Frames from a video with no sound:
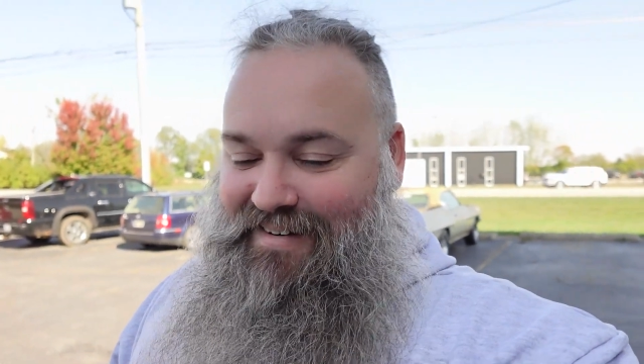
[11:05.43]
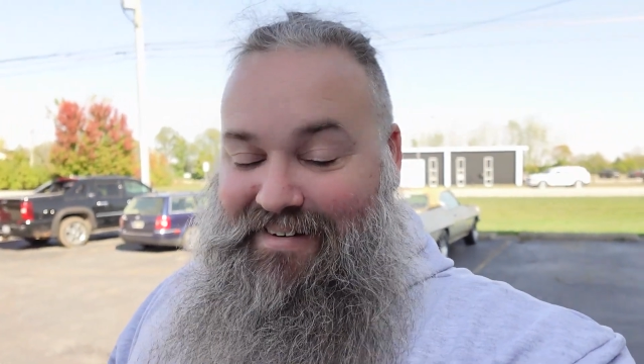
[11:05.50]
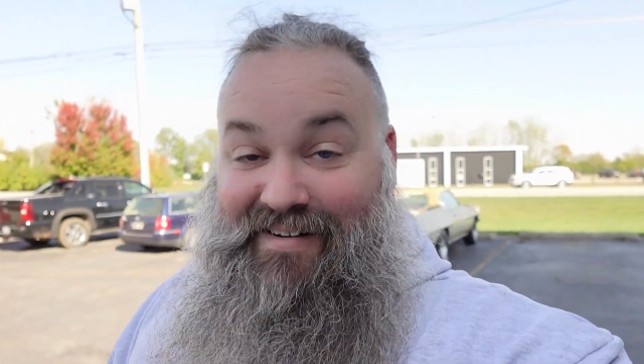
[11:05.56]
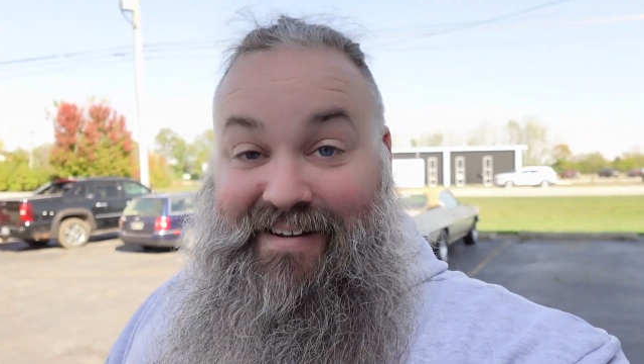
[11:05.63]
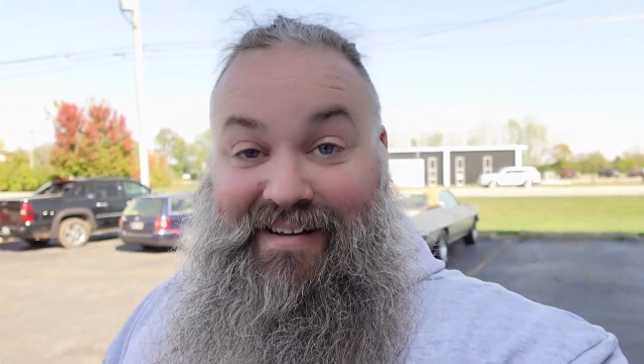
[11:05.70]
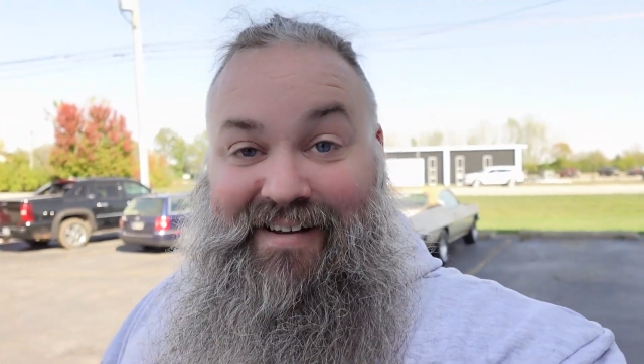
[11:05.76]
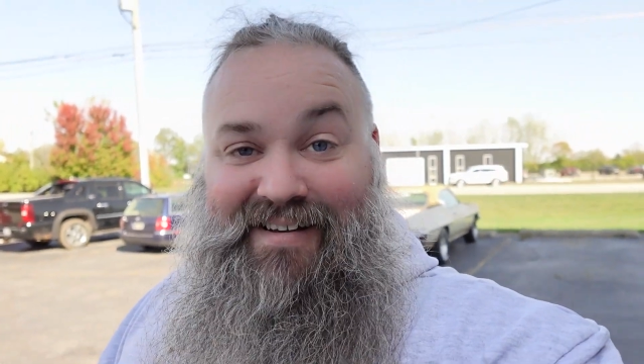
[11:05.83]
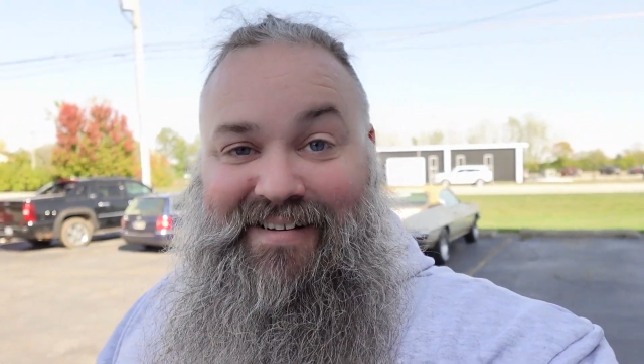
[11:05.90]

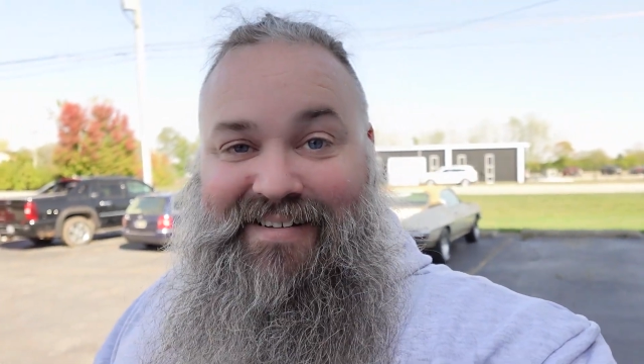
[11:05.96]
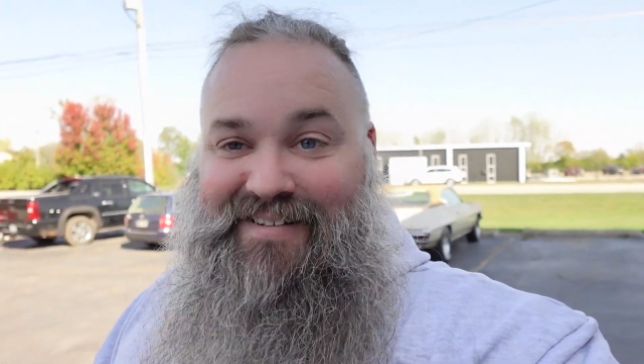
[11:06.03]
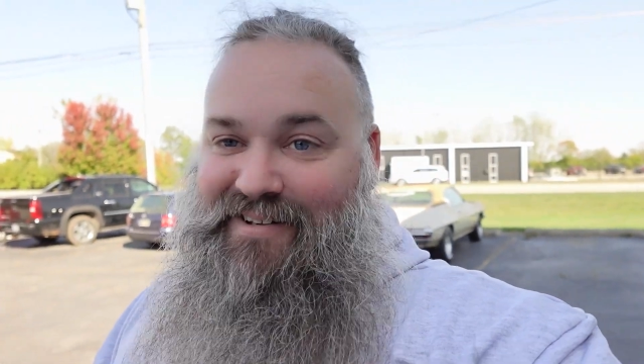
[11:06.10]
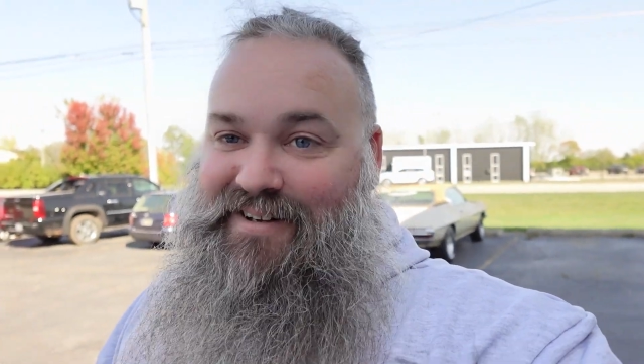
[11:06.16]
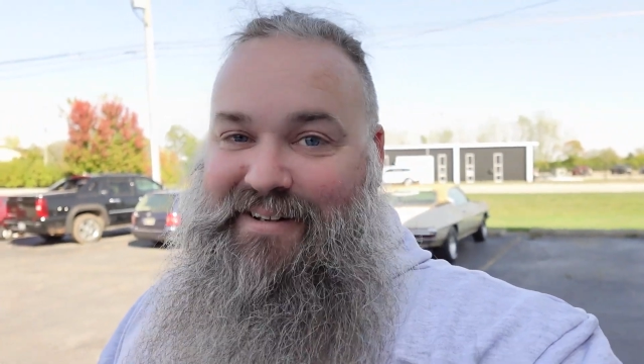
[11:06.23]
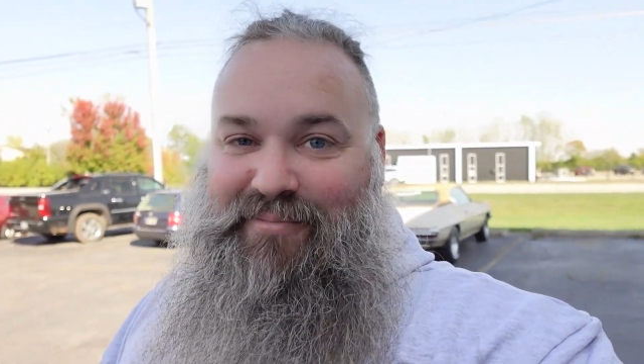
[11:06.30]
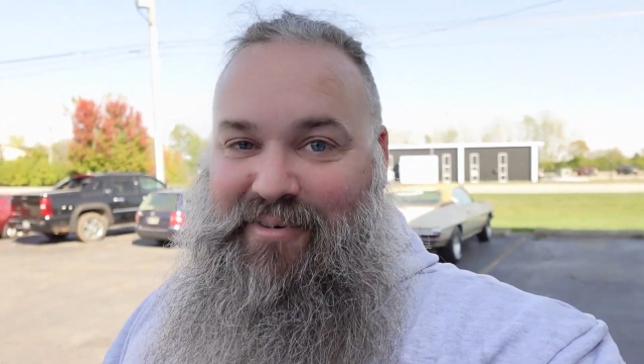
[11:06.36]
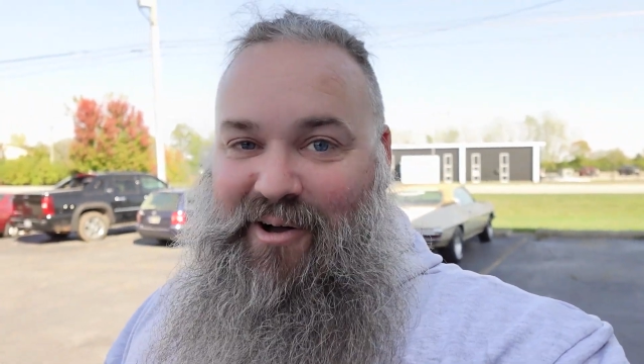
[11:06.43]
Oy,
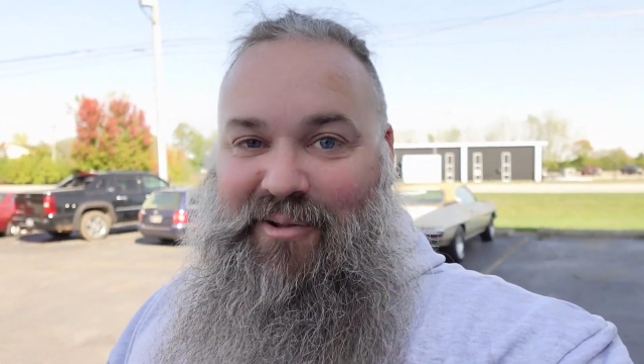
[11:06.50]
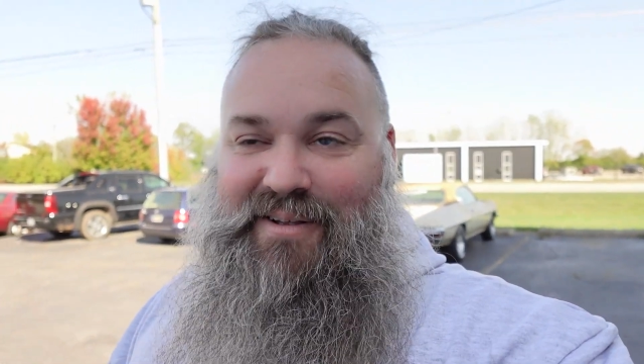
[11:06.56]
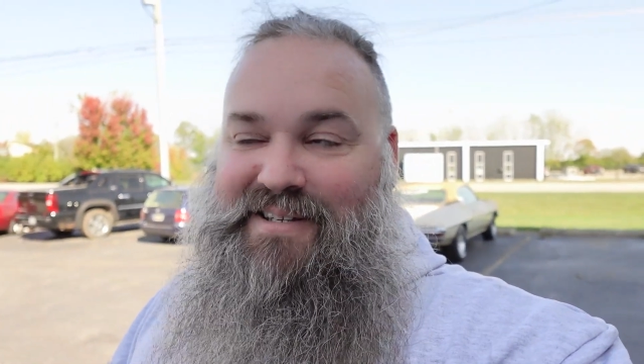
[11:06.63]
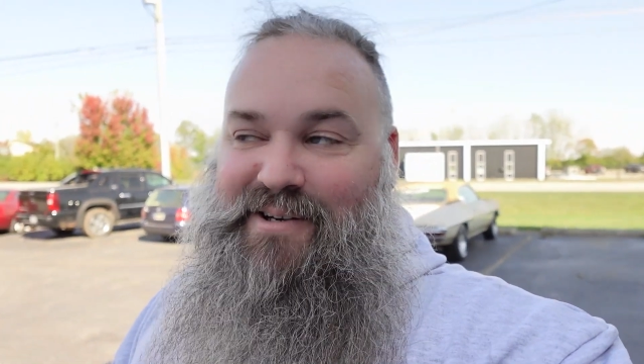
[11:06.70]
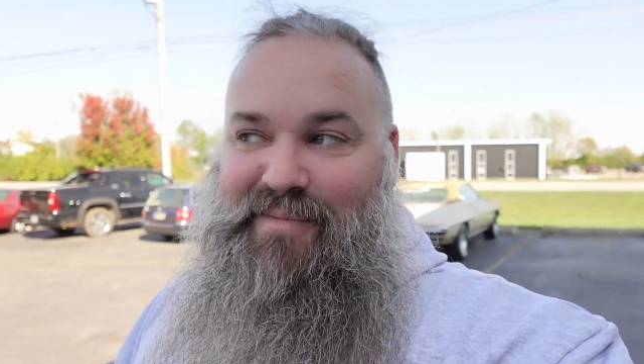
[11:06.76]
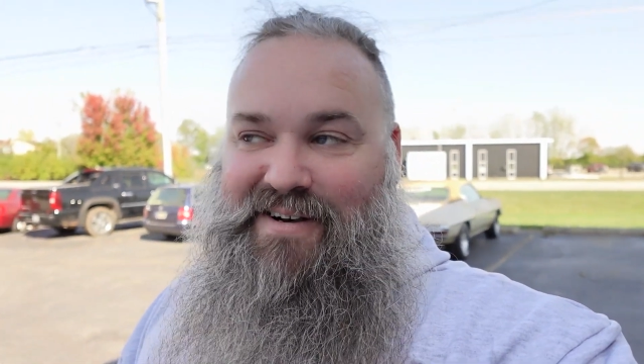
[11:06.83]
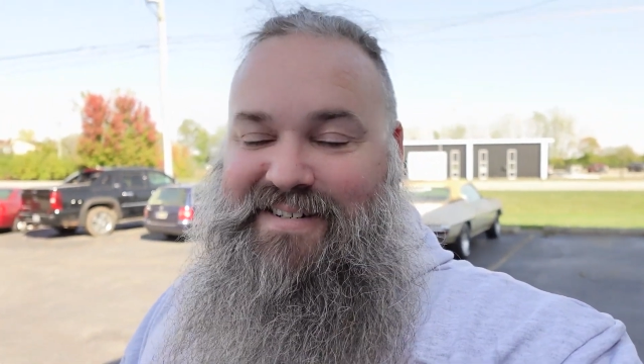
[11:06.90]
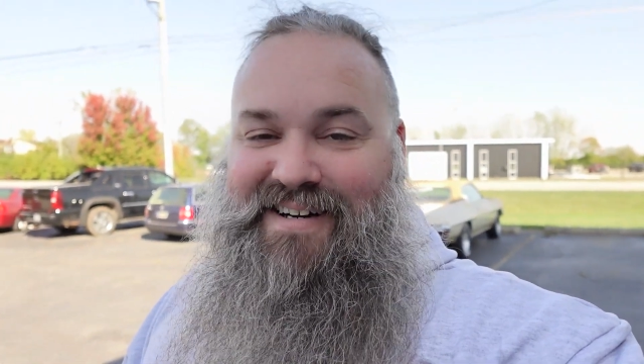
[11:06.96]
only
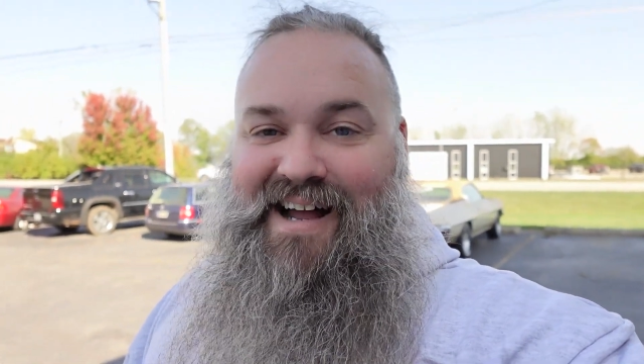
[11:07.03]
so much